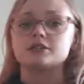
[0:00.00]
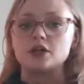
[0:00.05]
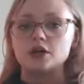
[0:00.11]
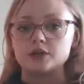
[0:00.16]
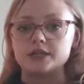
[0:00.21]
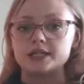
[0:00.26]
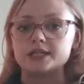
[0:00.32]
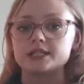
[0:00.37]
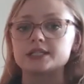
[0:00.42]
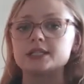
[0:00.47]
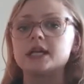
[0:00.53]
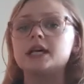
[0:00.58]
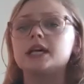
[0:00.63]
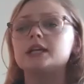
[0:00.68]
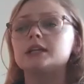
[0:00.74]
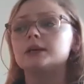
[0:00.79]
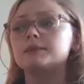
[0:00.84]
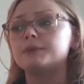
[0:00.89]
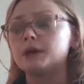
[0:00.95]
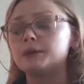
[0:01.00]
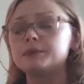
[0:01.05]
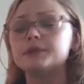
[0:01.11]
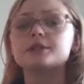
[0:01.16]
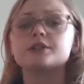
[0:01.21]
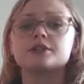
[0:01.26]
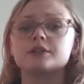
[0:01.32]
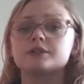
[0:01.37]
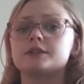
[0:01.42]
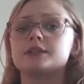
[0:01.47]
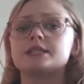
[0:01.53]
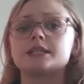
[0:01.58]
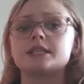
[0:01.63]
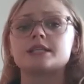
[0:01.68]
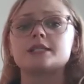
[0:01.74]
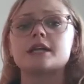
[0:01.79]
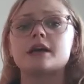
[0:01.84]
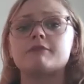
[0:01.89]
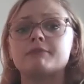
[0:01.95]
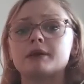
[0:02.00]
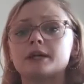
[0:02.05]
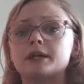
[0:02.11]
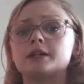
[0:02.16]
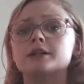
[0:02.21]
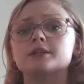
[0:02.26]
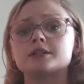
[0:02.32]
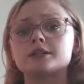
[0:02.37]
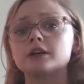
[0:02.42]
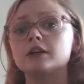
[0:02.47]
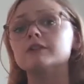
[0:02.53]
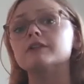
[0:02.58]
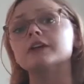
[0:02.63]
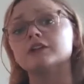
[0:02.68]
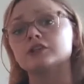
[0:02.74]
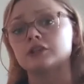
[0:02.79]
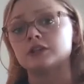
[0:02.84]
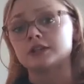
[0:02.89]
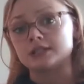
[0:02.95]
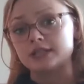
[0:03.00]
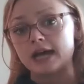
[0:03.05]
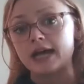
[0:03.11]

to notice that public services have been on a starvation